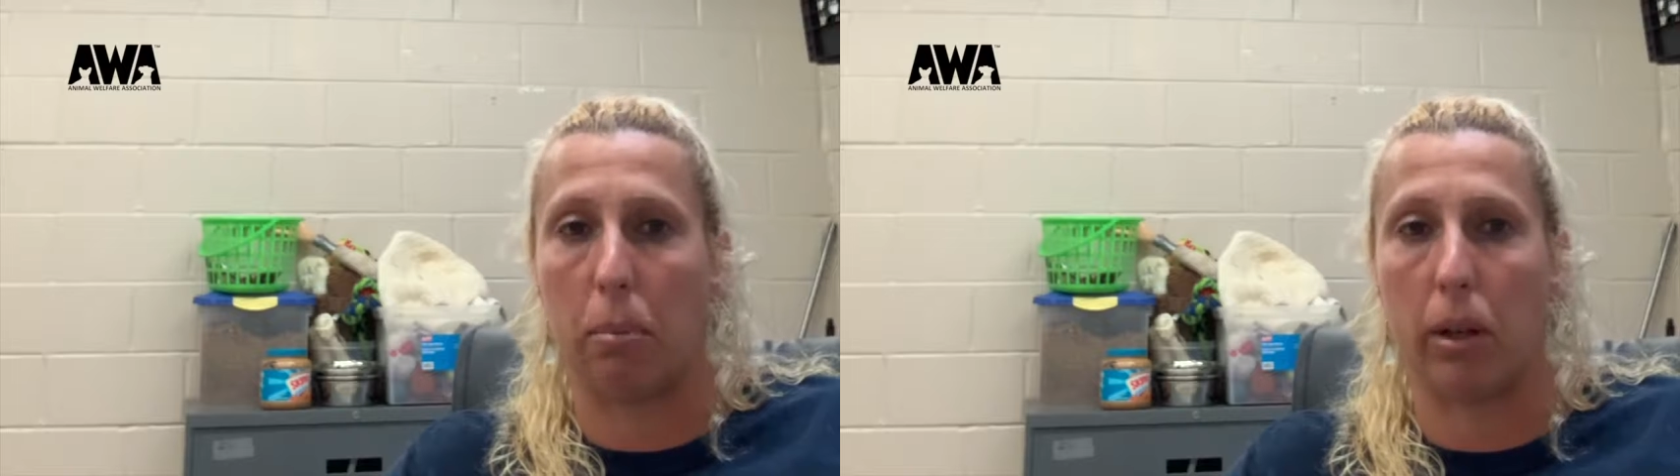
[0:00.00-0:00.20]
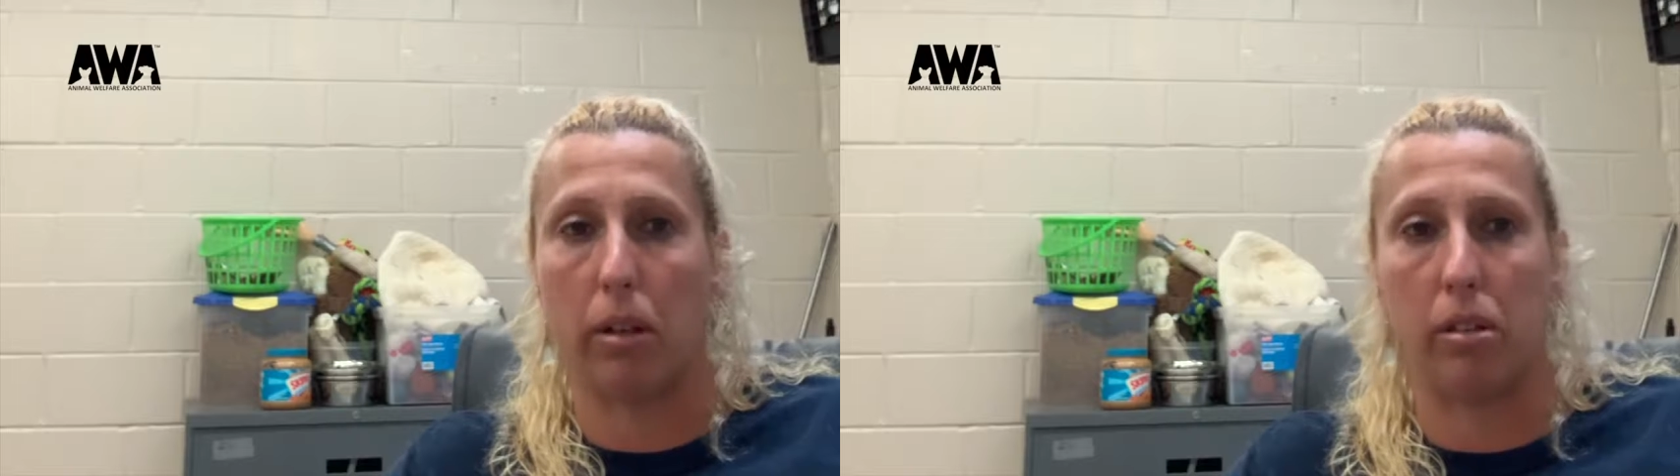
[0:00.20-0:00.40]

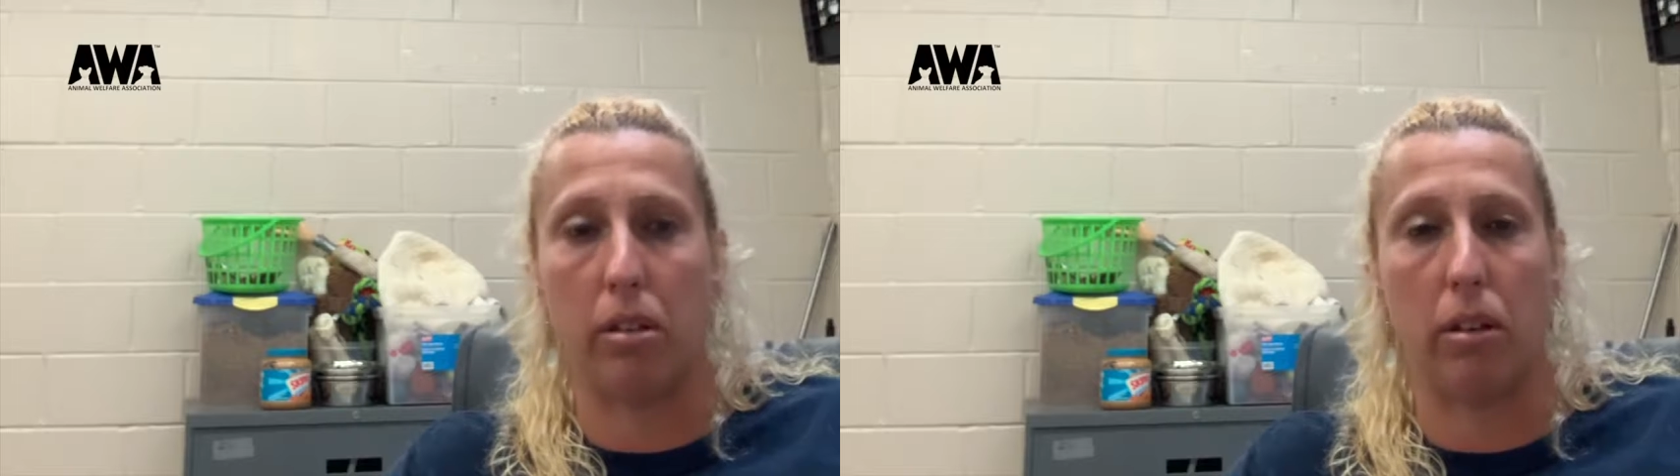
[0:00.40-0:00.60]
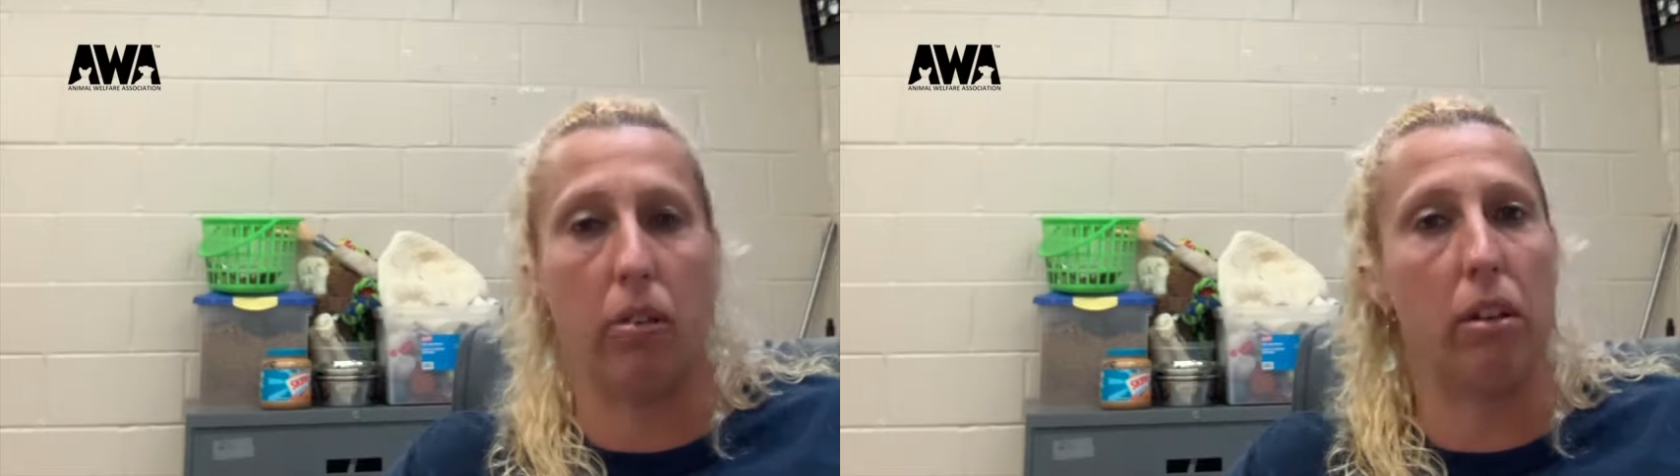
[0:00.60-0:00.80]
because
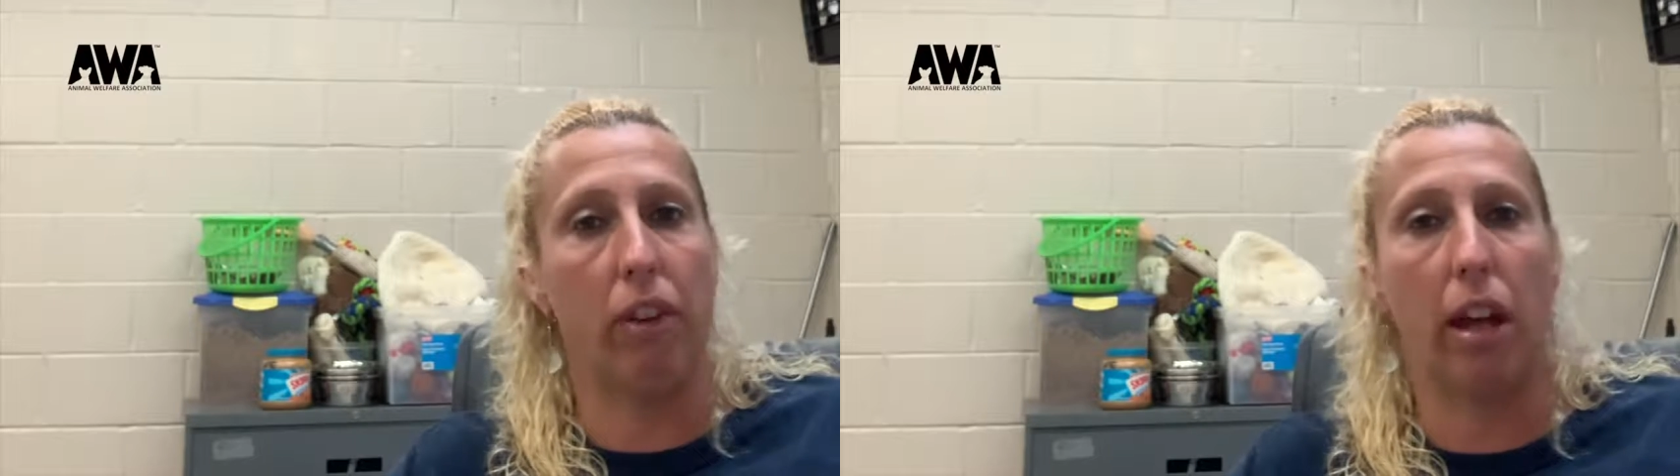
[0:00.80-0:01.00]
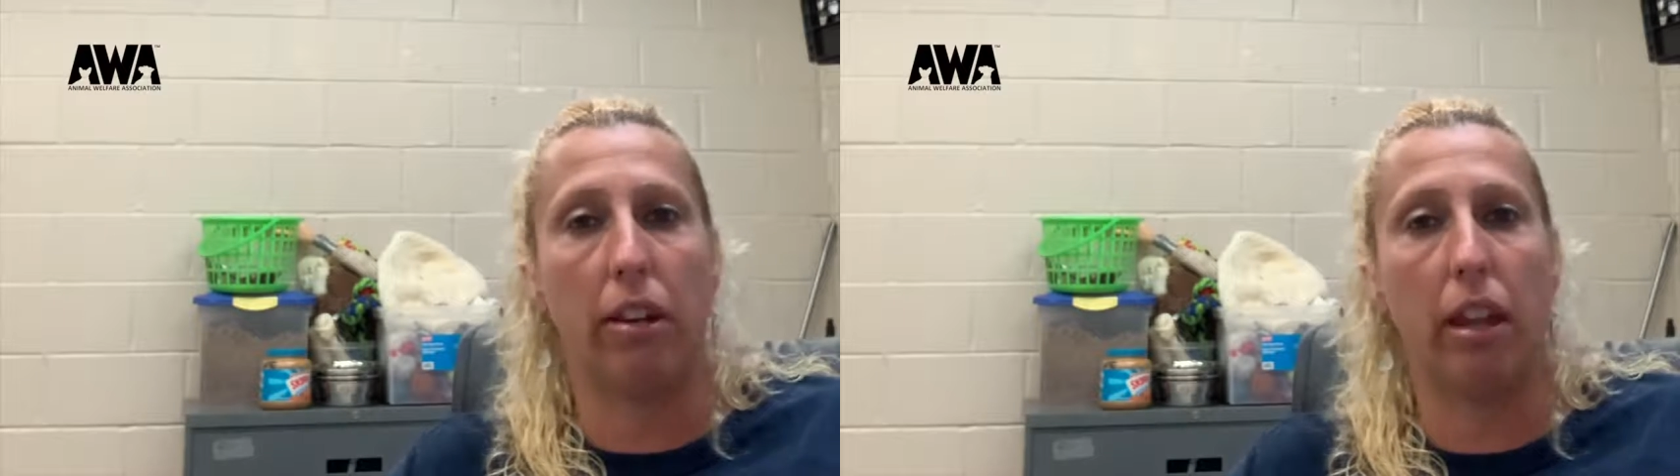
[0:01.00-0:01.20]
they've
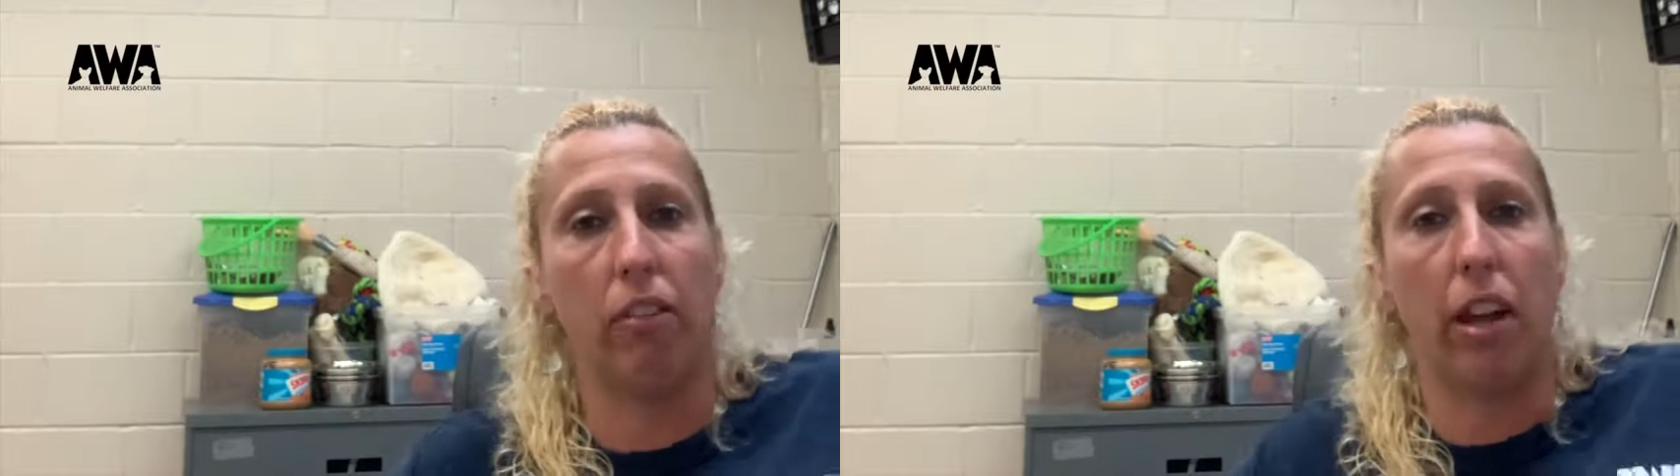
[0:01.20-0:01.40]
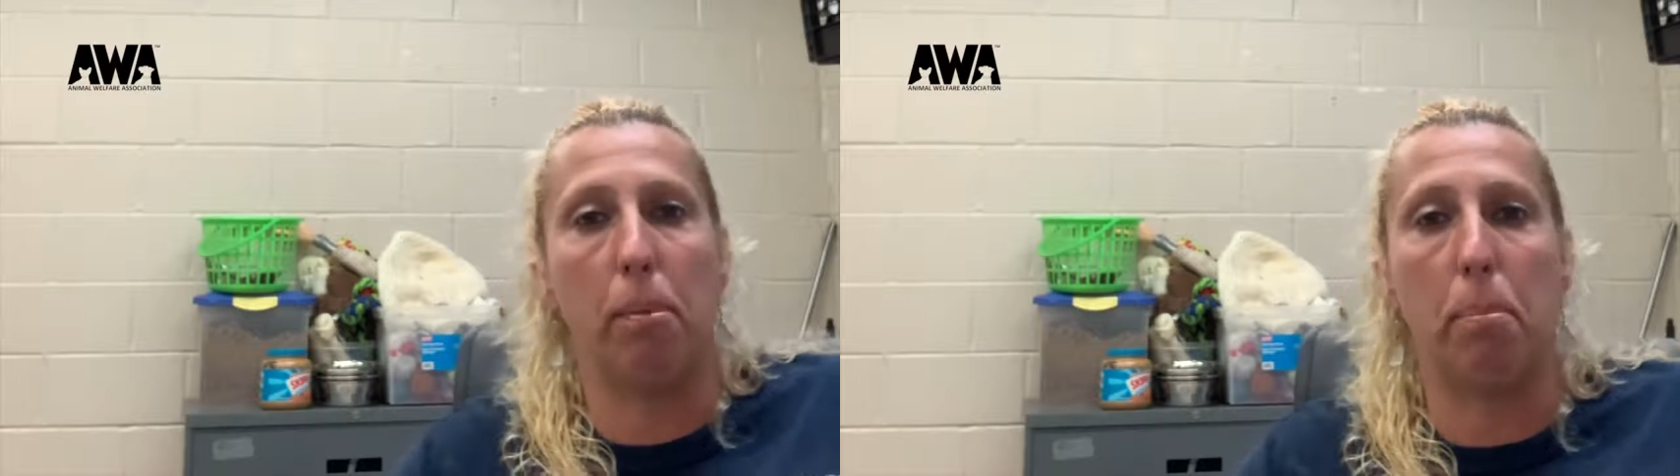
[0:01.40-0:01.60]
had a